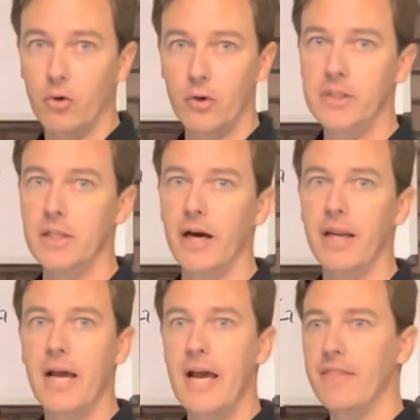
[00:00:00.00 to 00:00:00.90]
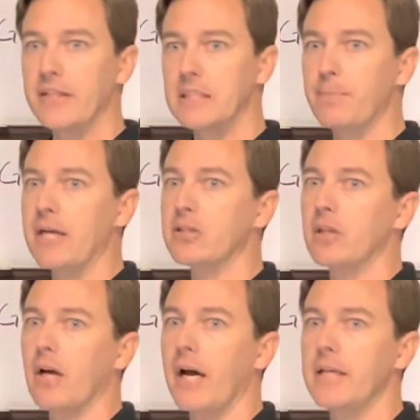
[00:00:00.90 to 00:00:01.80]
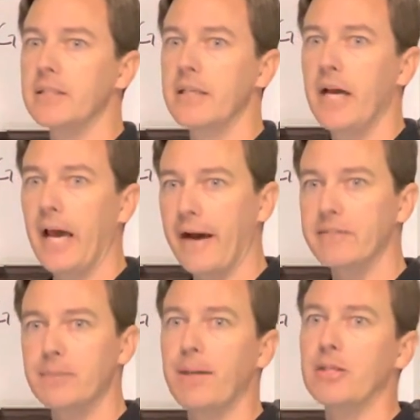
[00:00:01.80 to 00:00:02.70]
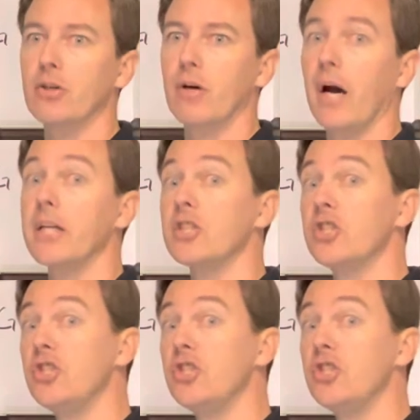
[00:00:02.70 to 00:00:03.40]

Chris Cut that specialize and have special cuts